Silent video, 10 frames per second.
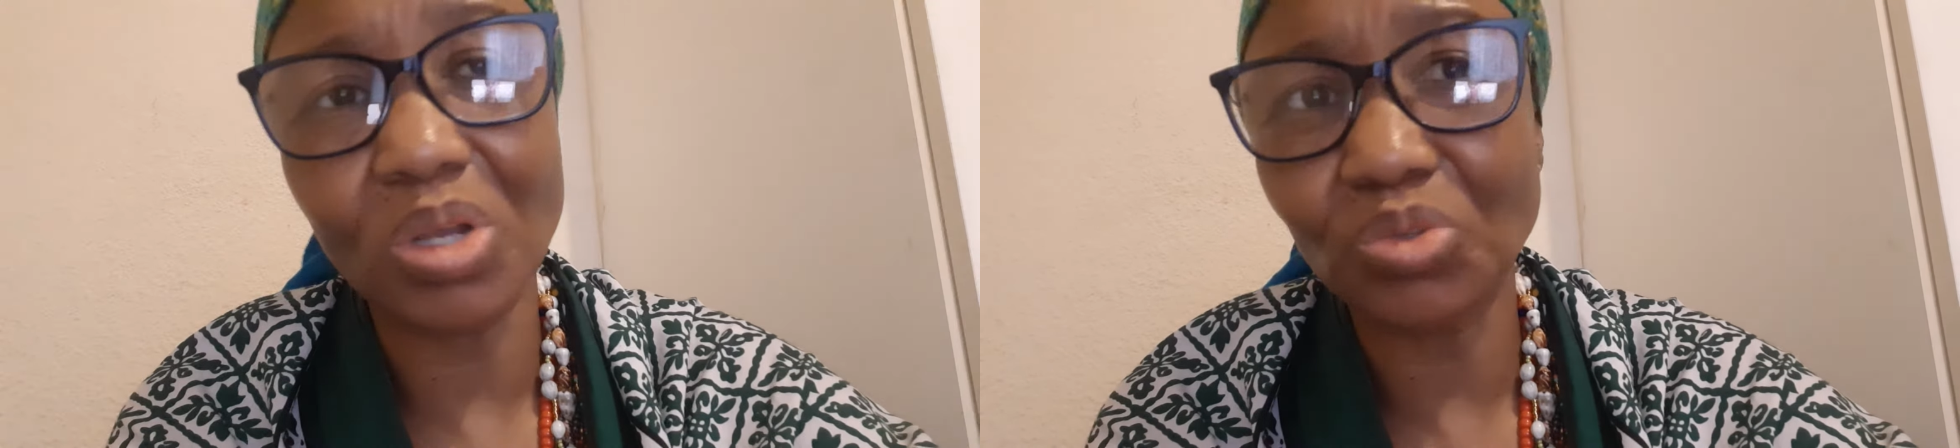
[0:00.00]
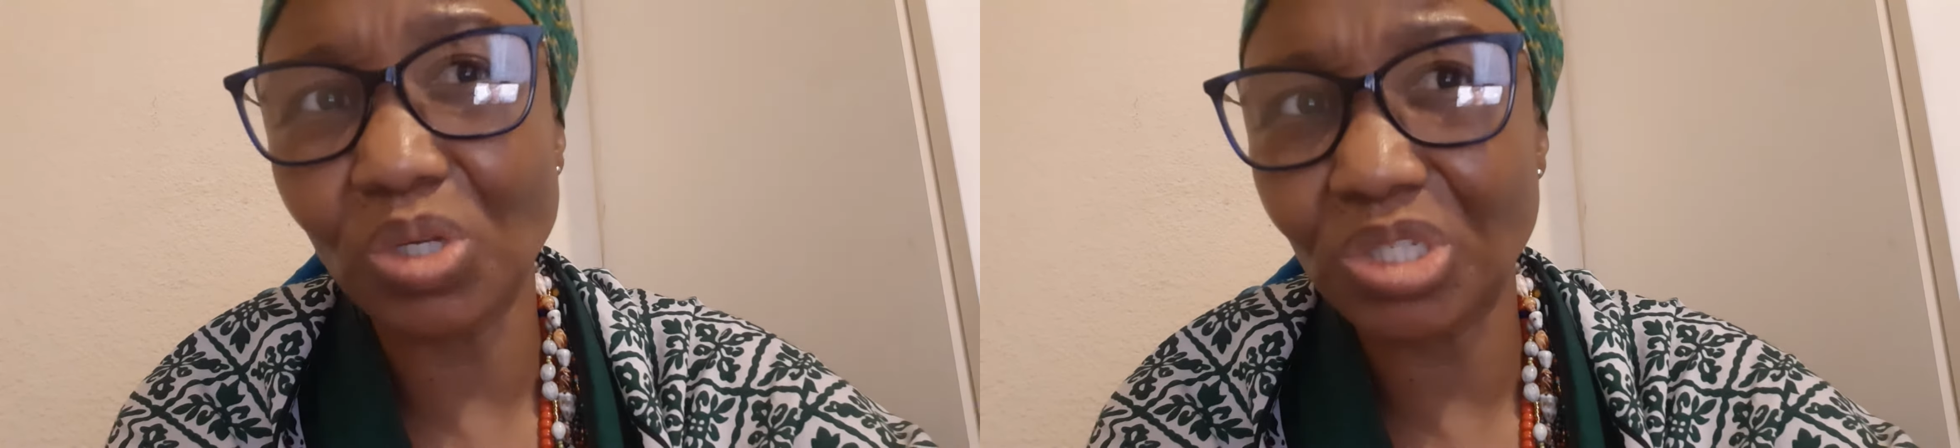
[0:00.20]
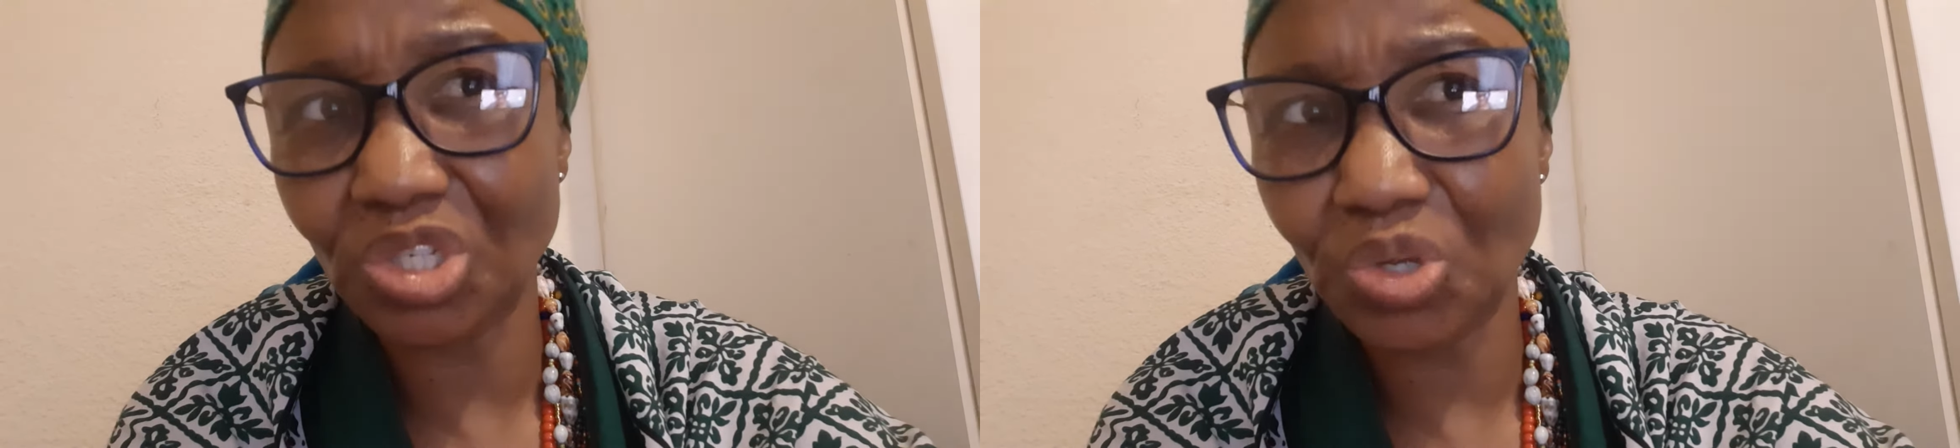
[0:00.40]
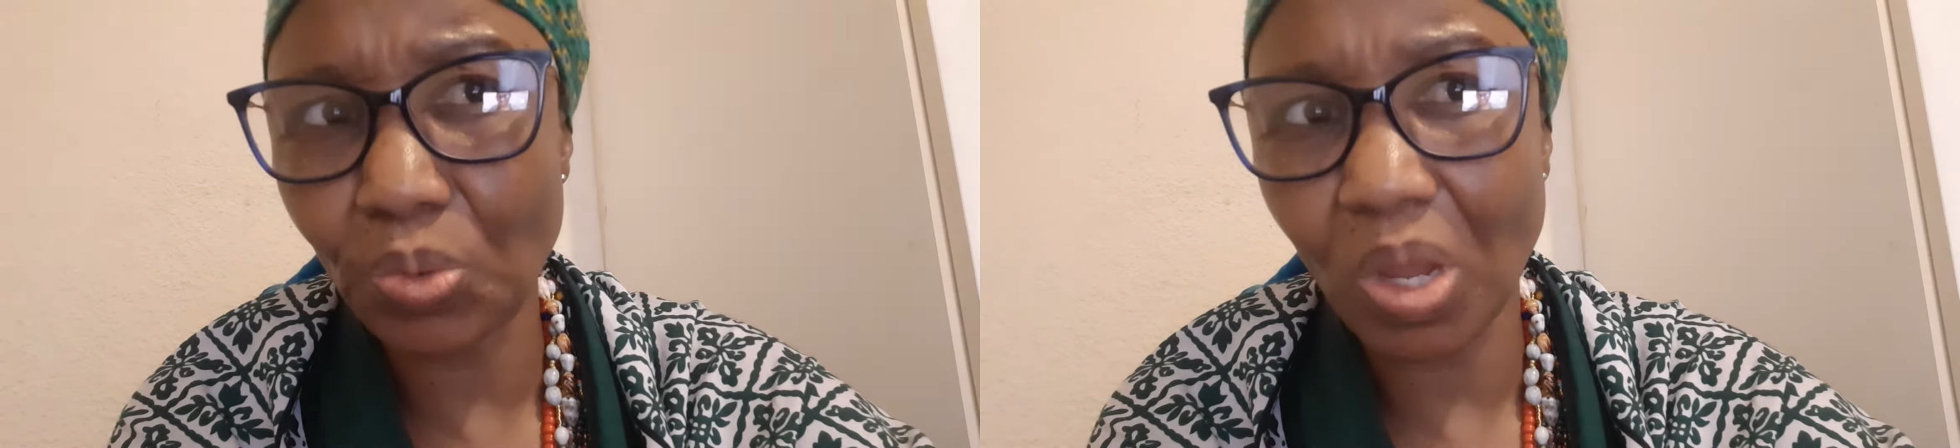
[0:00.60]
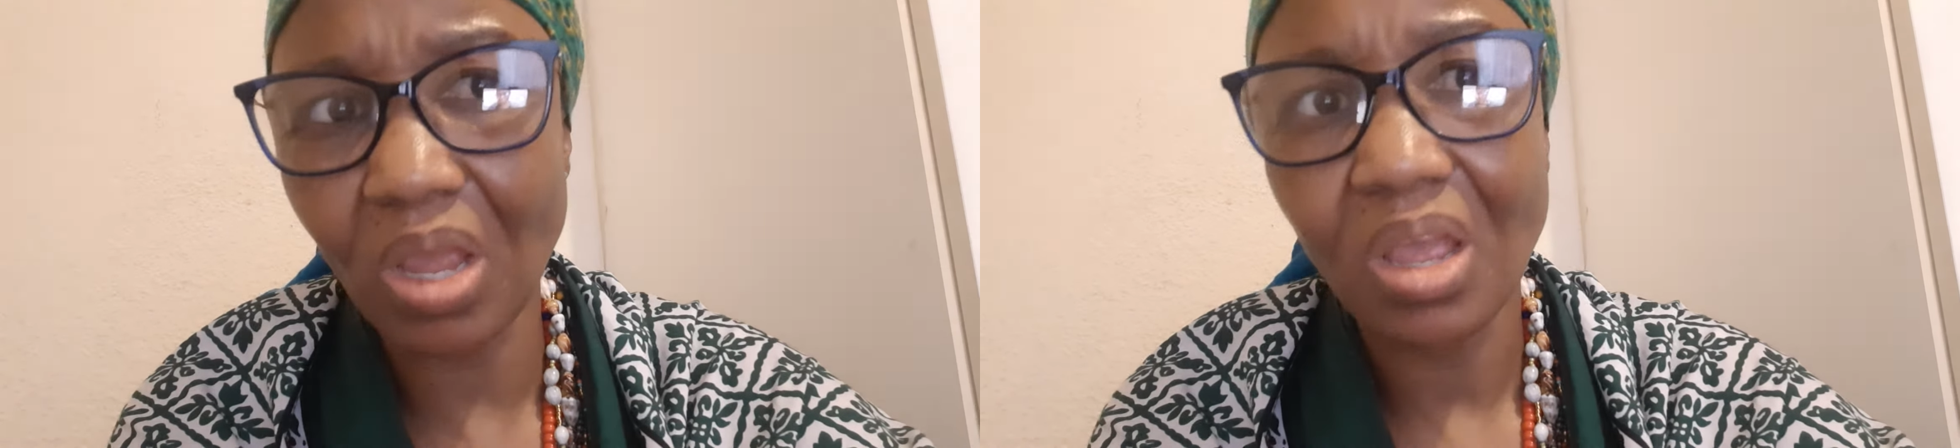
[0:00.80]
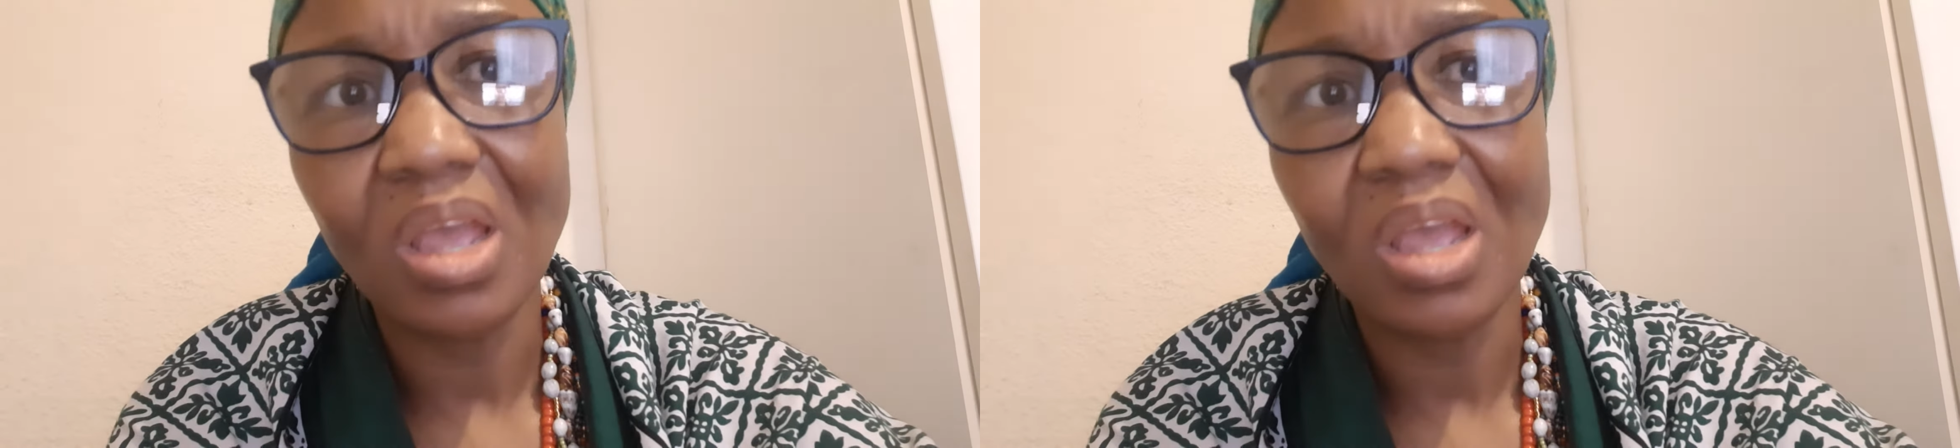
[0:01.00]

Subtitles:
ancatshiwe,